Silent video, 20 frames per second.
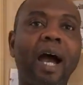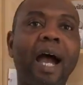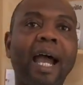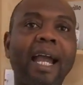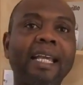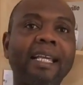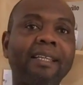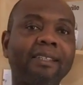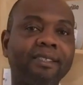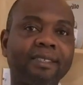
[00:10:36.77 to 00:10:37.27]

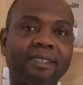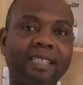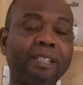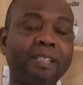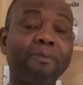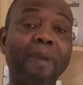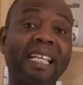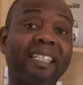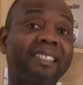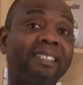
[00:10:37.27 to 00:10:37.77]
I
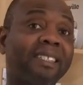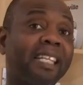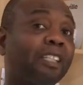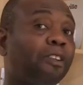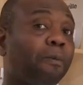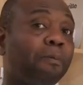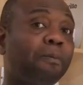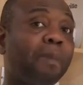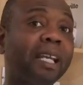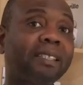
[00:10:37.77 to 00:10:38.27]
did my
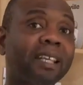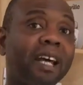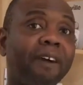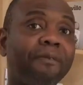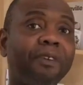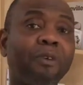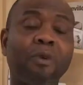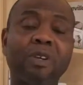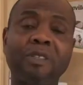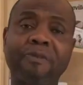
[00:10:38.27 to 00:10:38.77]
setup
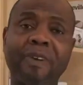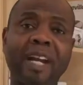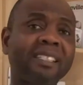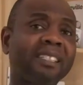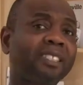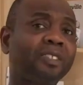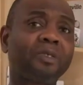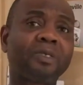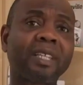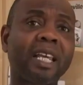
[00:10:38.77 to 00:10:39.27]
myself, was
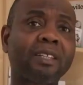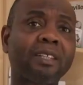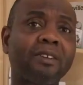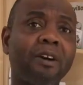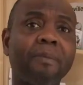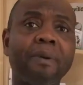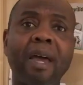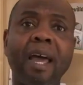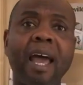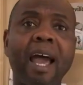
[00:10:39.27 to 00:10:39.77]
very to
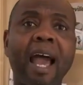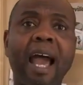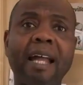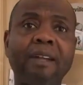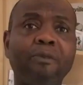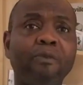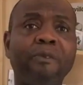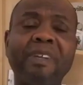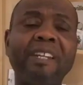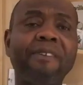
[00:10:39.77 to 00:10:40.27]
set up,
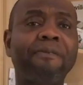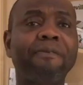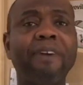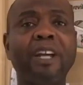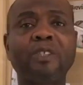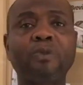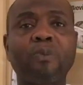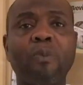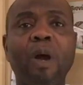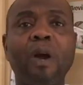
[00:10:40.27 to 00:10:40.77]
and within the
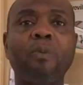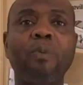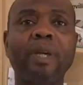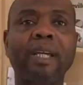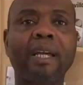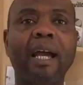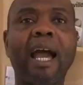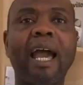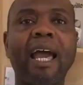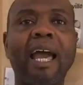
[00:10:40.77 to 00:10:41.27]
first one
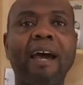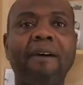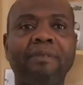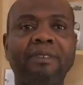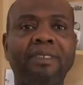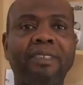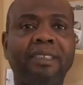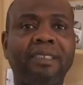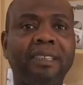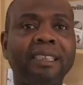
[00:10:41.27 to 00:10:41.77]
week, I
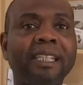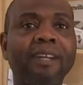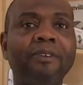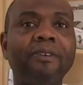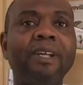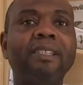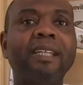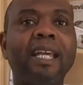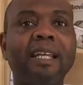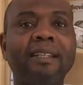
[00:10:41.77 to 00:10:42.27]
have
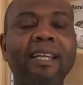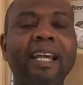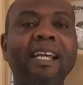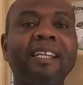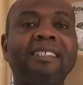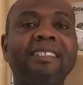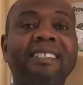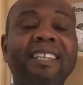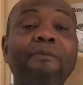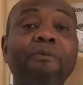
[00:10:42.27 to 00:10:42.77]

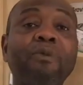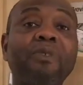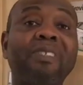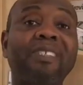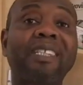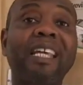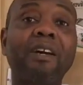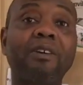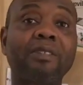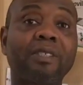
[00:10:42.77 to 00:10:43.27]
generated
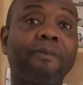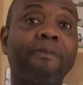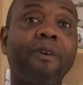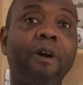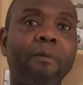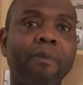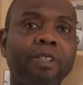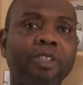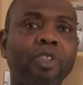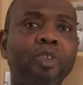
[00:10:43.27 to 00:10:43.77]
seven sales
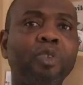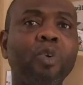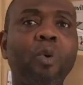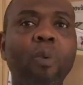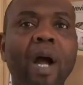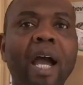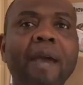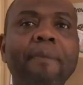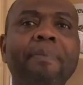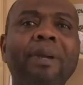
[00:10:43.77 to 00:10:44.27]
from it. You
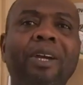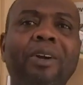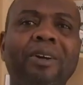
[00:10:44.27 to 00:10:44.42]
know why?